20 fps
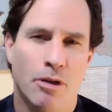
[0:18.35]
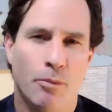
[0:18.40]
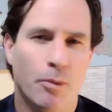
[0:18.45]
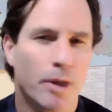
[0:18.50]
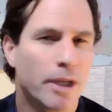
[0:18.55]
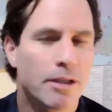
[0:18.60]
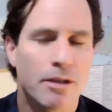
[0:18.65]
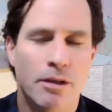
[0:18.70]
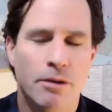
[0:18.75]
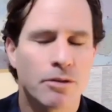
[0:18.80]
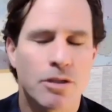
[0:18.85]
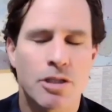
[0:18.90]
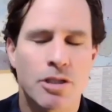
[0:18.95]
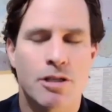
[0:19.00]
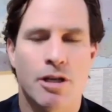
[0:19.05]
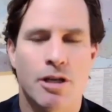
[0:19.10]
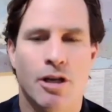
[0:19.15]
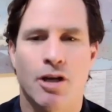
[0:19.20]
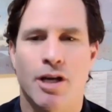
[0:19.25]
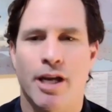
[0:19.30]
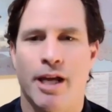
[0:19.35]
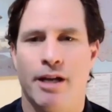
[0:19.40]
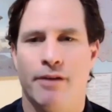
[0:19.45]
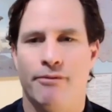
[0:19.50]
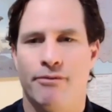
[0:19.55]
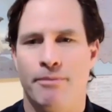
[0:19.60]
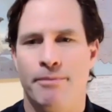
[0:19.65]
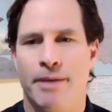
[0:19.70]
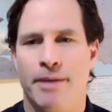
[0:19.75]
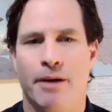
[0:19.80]
we don't just look at it
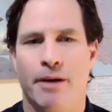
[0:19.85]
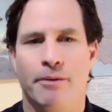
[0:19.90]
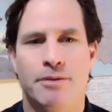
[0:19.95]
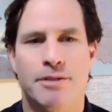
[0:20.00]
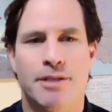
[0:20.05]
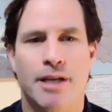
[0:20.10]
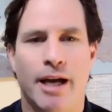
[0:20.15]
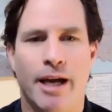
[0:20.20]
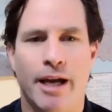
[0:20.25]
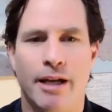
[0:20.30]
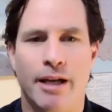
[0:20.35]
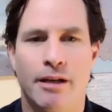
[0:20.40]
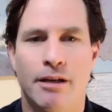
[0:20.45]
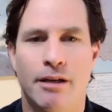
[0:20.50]
from the outside.